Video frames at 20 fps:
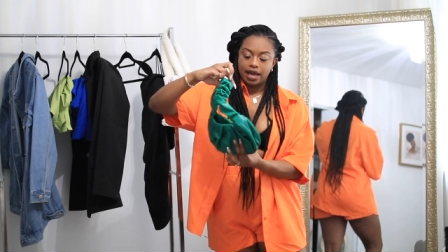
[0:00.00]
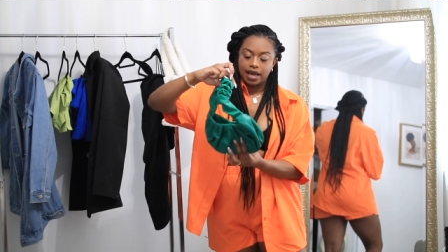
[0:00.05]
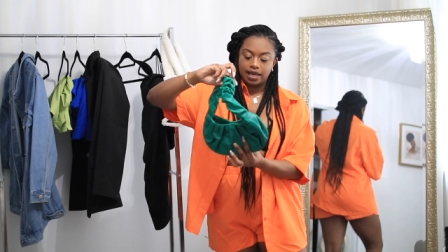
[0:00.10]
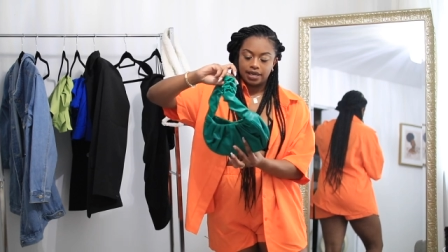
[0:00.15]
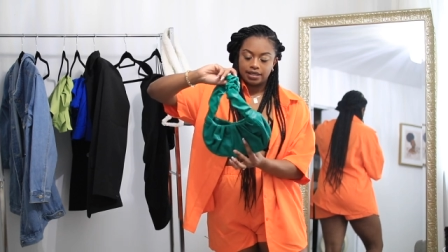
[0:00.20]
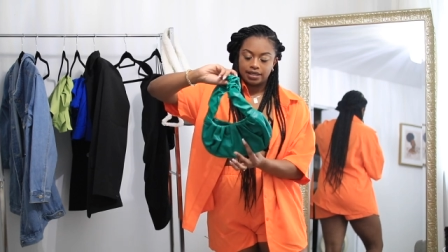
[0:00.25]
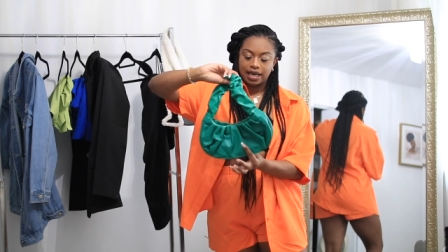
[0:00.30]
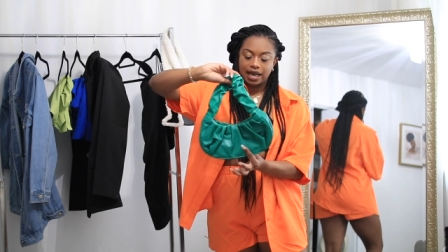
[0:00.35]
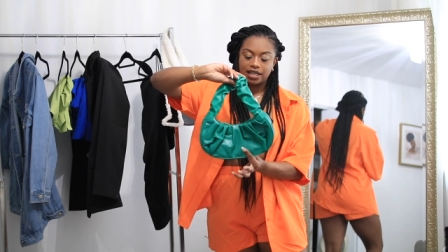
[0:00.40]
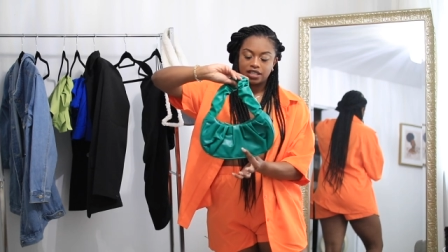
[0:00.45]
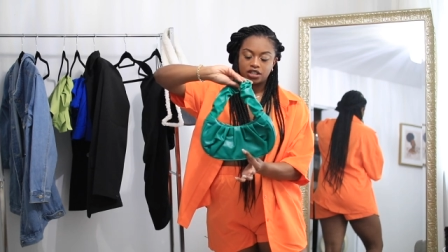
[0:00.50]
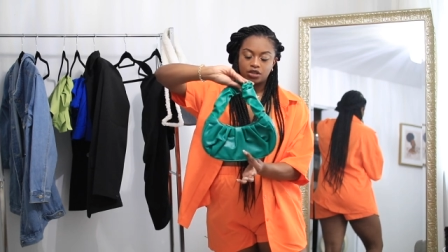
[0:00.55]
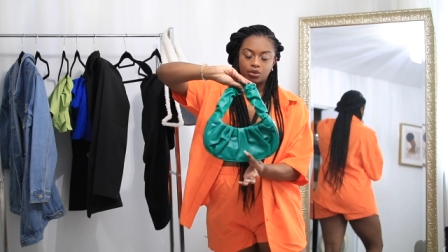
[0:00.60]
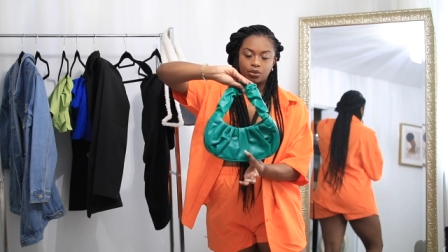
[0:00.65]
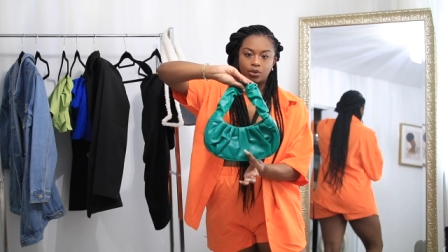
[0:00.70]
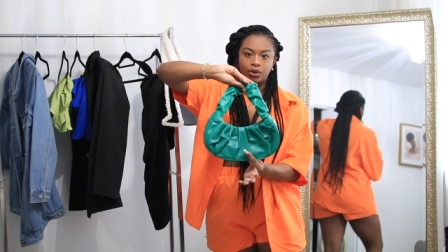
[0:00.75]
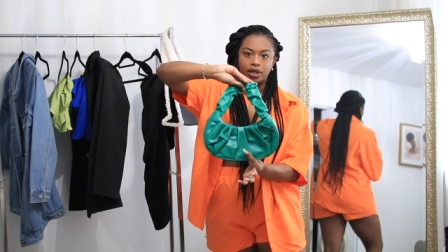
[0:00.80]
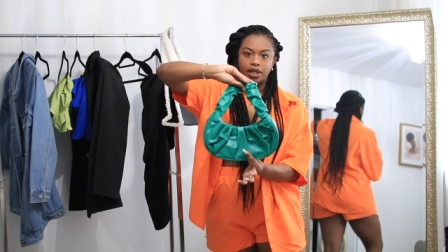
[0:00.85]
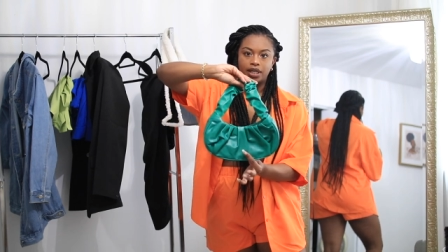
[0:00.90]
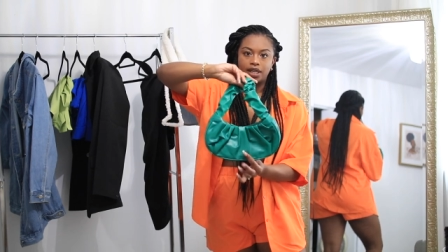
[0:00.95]
and that's
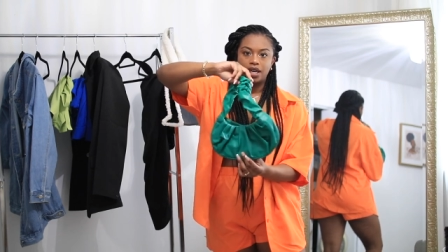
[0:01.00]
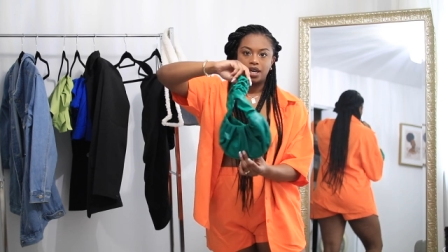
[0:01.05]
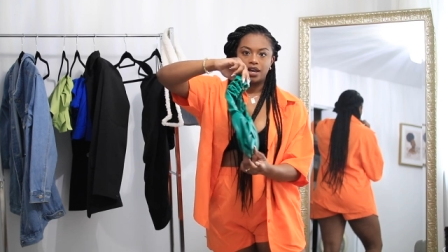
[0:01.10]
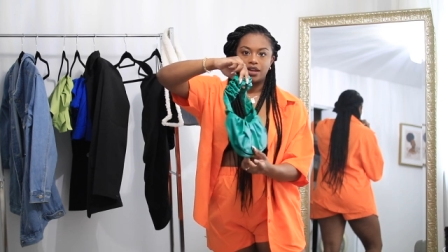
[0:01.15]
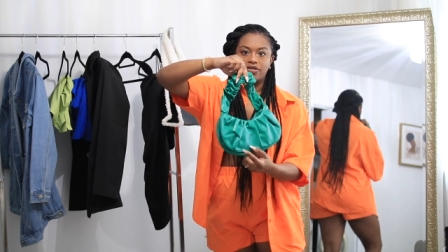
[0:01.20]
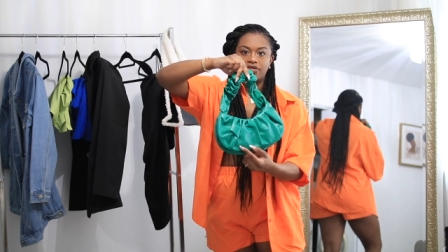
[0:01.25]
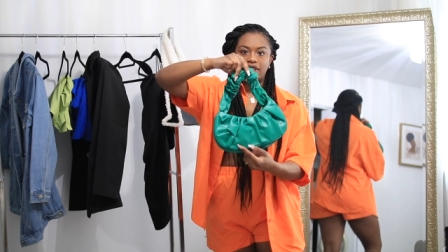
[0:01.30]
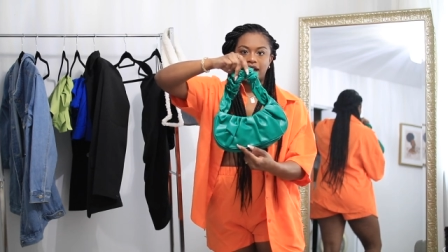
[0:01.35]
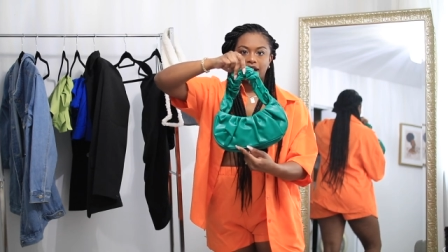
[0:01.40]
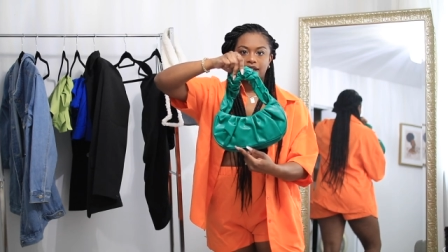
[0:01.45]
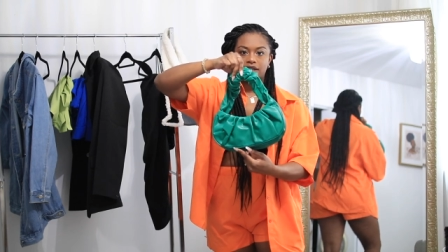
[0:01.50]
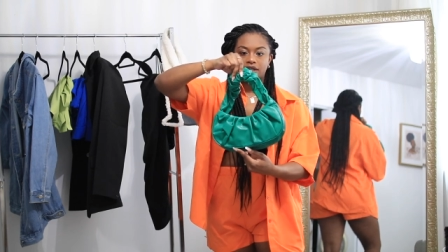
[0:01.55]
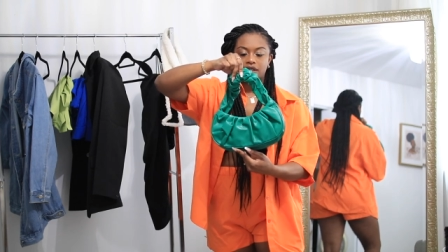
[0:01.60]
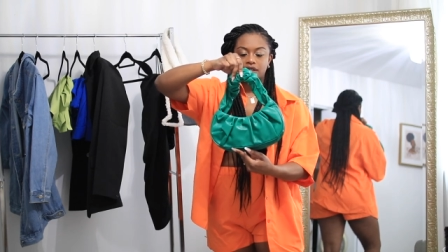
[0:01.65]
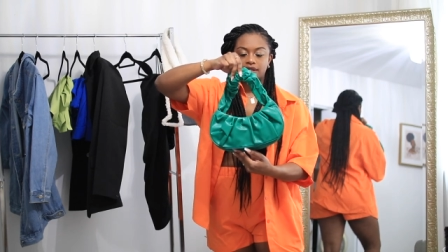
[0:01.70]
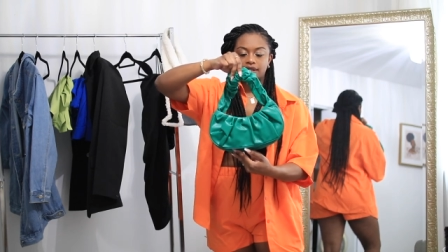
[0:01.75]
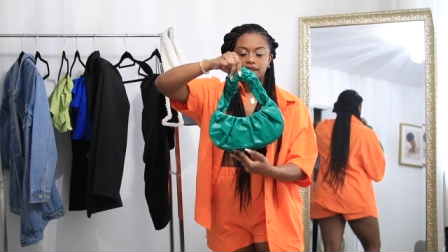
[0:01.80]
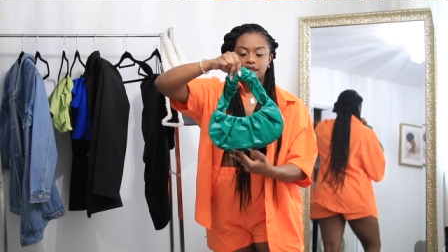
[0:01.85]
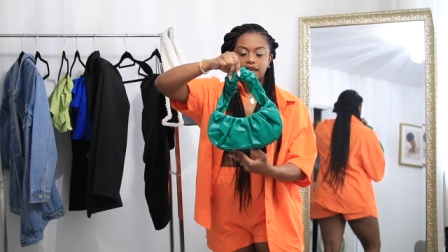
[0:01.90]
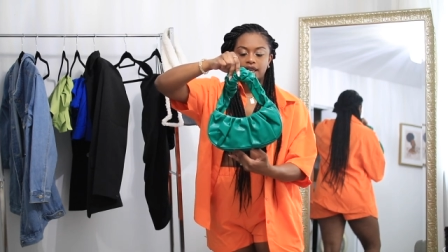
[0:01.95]
what that
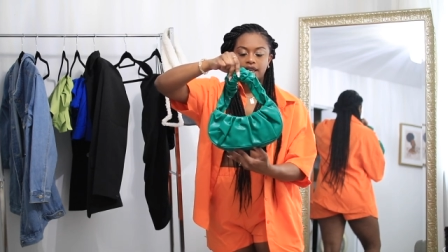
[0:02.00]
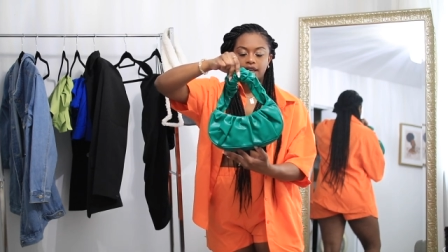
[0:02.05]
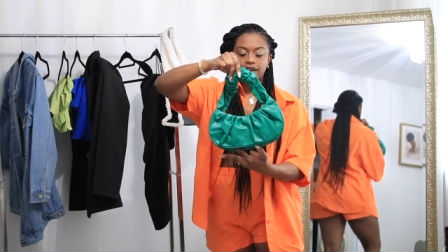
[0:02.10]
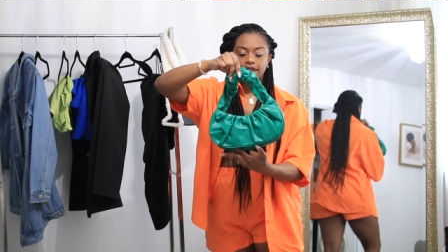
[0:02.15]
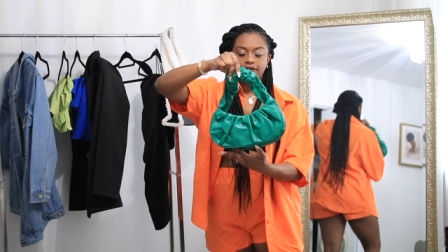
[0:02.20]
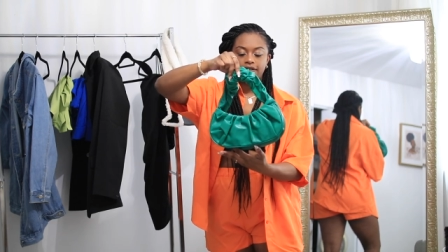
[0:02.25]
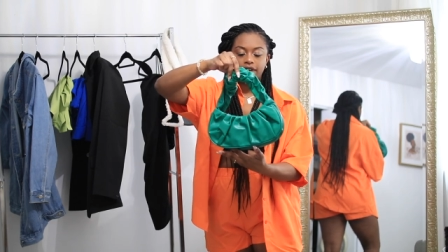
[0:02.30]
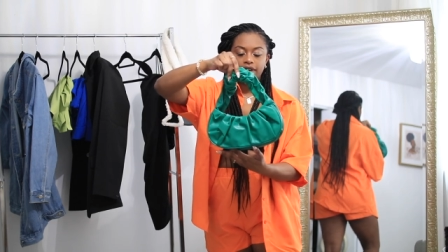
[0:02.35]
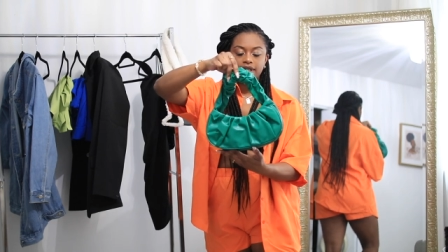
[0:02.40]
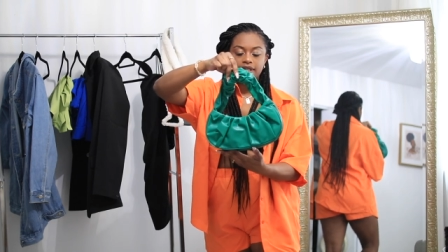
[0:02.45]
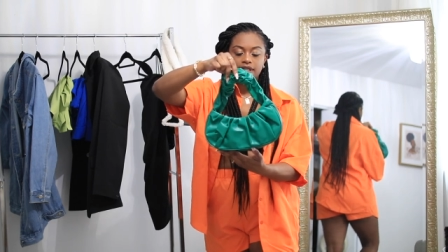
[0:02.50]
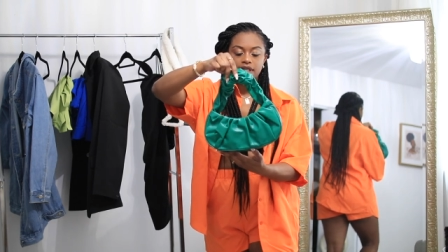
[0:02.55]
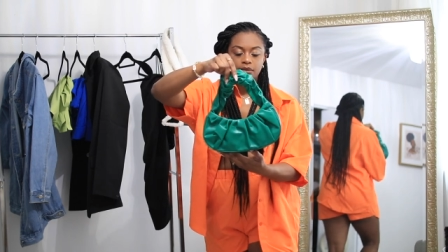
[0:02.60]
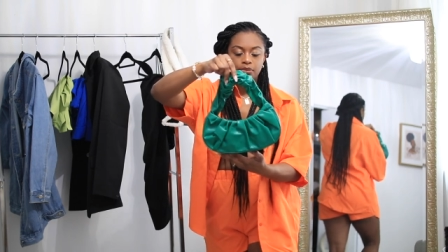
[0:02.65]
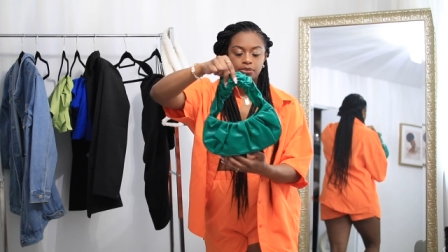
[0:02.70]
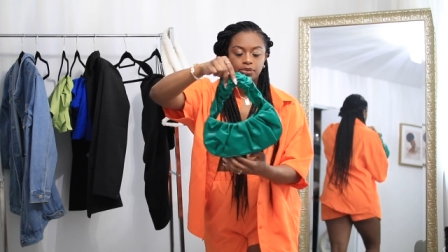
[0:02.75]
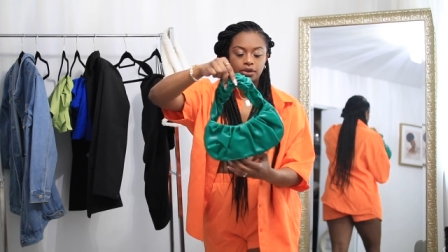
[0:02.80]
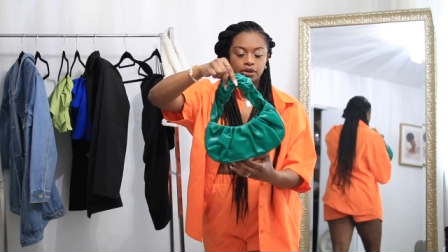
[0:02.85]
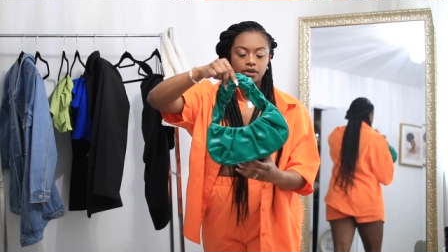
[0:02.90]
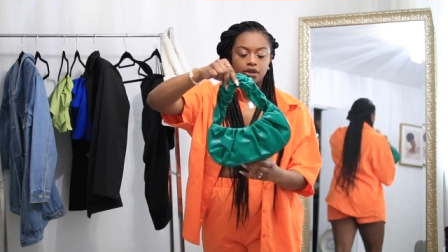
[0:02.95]
looks like. Very
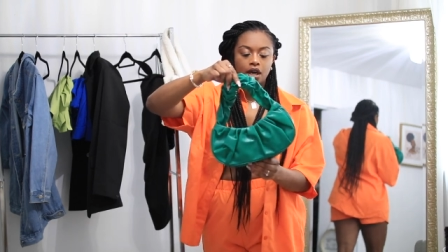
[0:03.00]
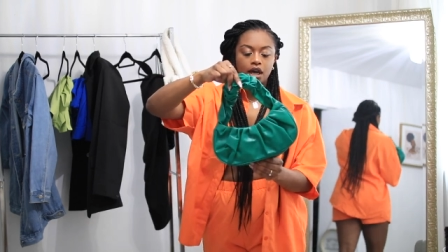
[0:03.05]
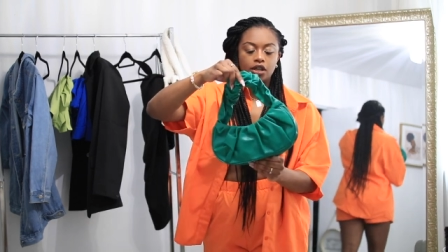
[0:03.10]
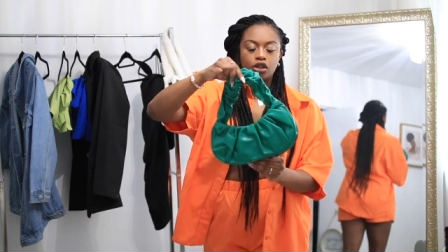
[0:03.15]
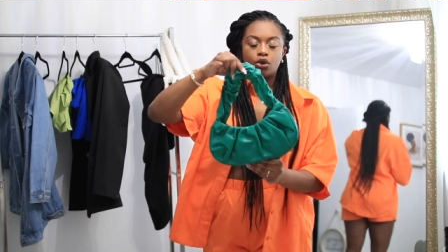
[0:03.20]
simple.